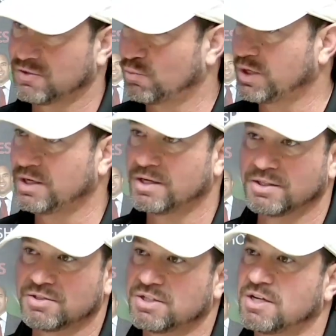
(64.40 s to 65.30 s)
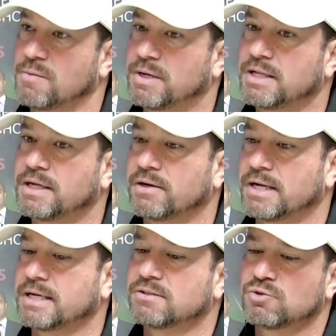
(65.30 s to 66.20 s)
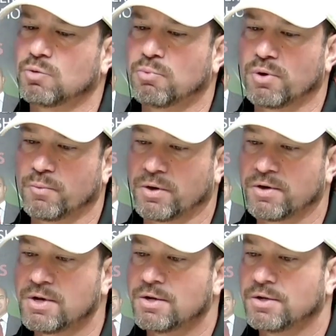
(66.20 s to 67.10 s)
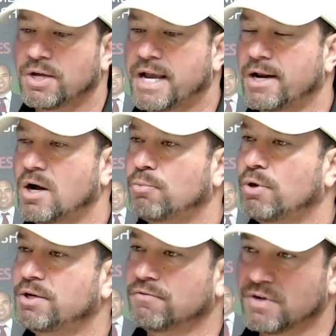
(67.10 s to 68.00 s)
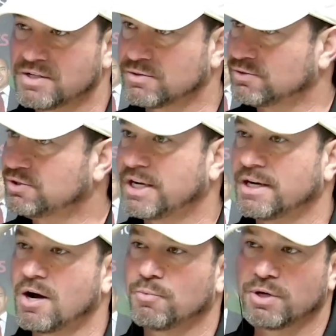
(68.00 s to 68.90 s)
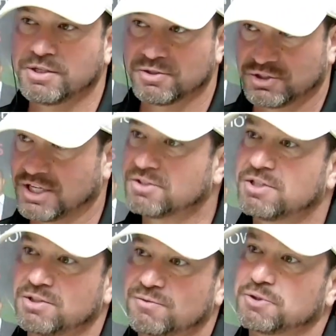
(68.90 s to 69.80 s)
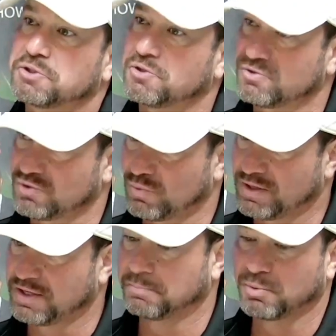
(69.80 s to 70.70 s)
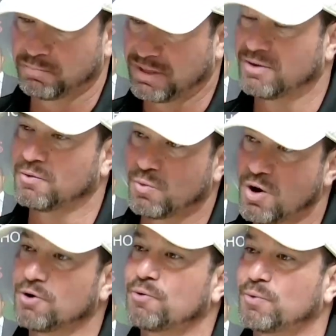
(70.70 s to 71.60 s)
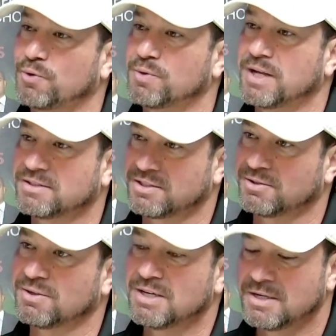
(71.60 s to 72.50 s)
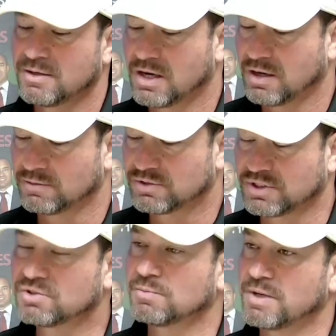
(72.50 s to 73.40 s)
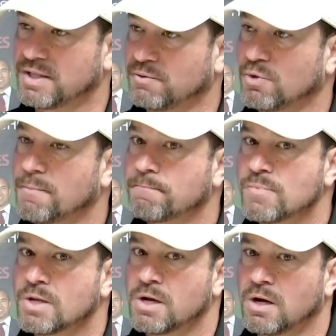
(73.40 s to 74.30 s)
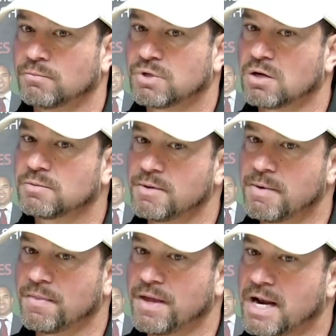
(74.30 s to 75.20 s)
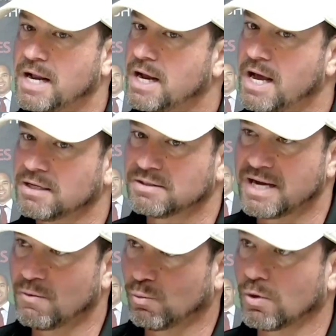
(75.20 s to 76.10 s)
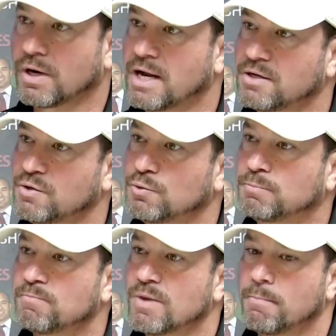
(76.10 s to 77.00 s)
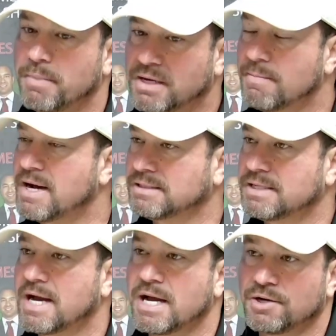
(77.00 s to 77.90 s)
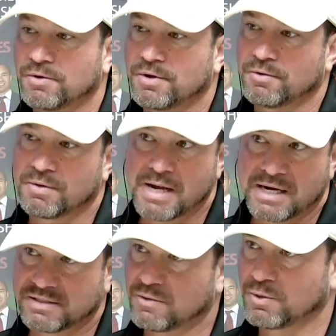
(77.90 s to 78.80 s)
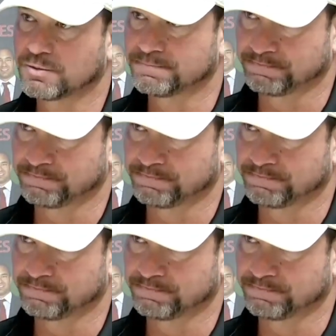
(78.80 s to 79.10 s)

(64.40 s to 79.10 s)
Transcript: of weed and you see coming in there and it gets to a point where you can't operate your vessels you can't operate your jet skis for sure because the way they propel the water through and that's their uh, system that they run. Uh, talk to me about that. How, how does that work? How do you minimize that or, or how does that work?